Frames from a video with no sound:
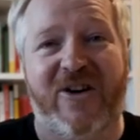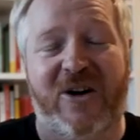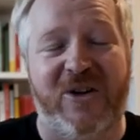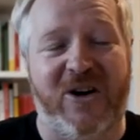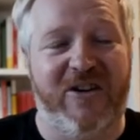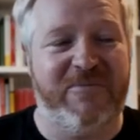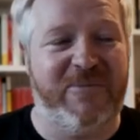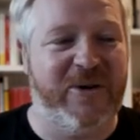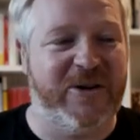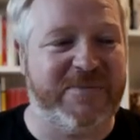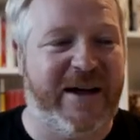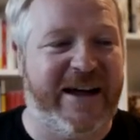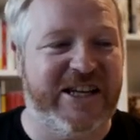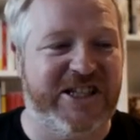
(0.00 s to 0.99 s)
I've got a lot of
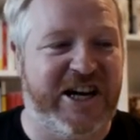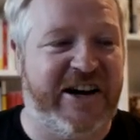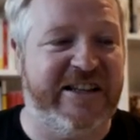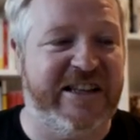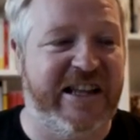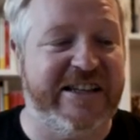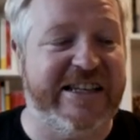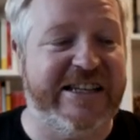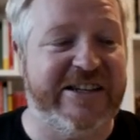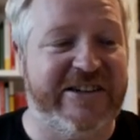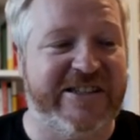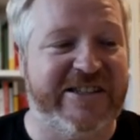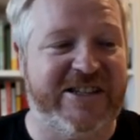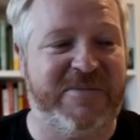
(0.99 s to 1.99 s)
books by Jared
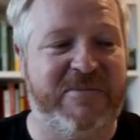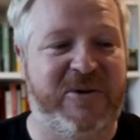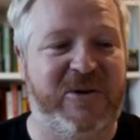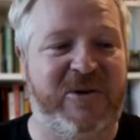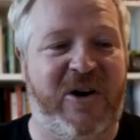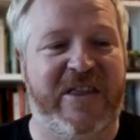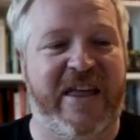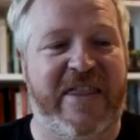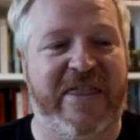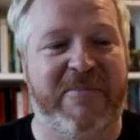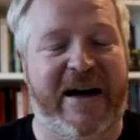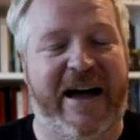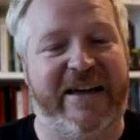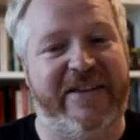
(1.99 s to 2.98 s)
Lanier and such people on in
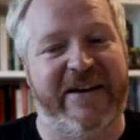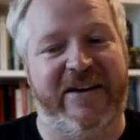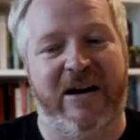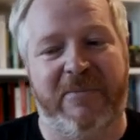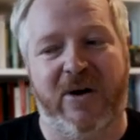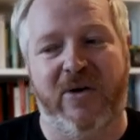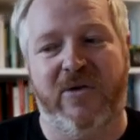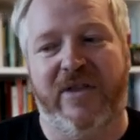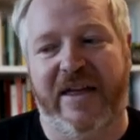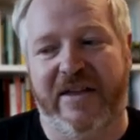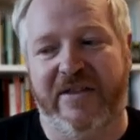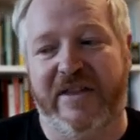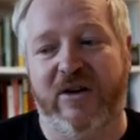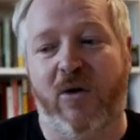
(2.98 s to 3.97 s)
the back there about
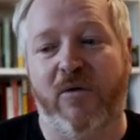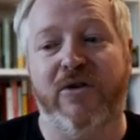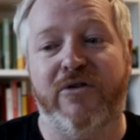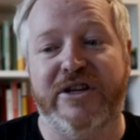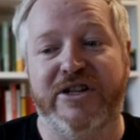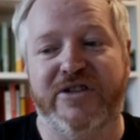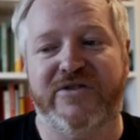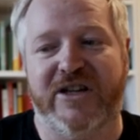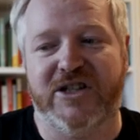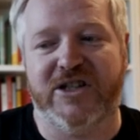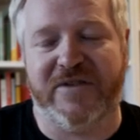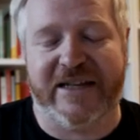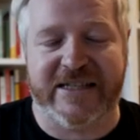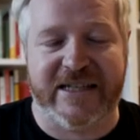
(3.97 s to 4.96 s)
the the overreach of
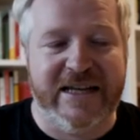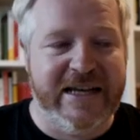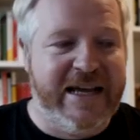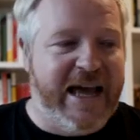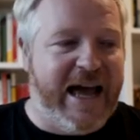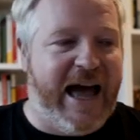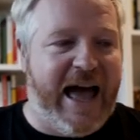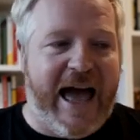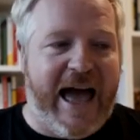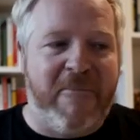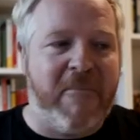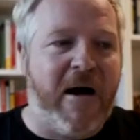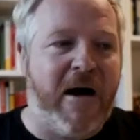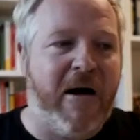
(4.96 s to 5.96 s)
such things.
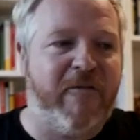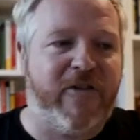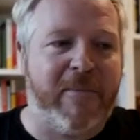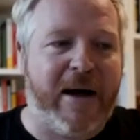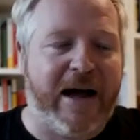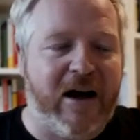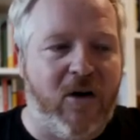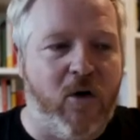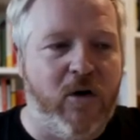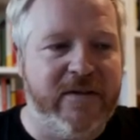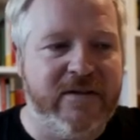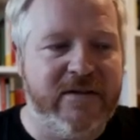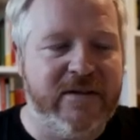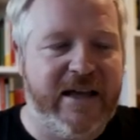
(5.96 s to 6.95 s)
Um, from my
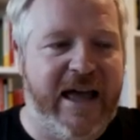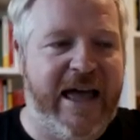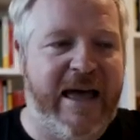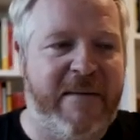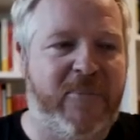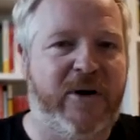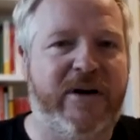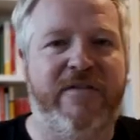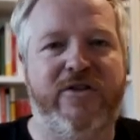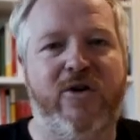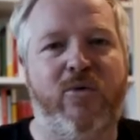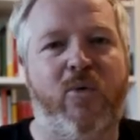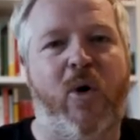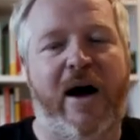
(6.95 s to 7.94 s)
own um, point of
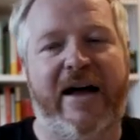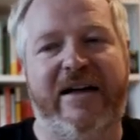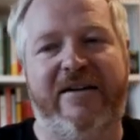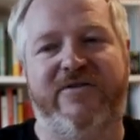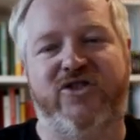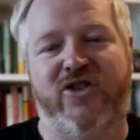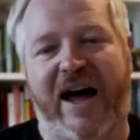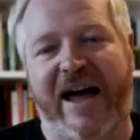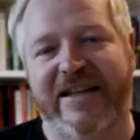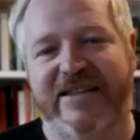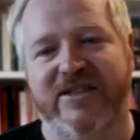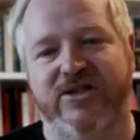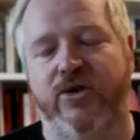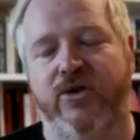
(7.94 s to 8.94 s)
view, what I have
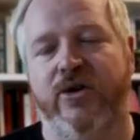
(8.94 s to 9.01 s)
tried to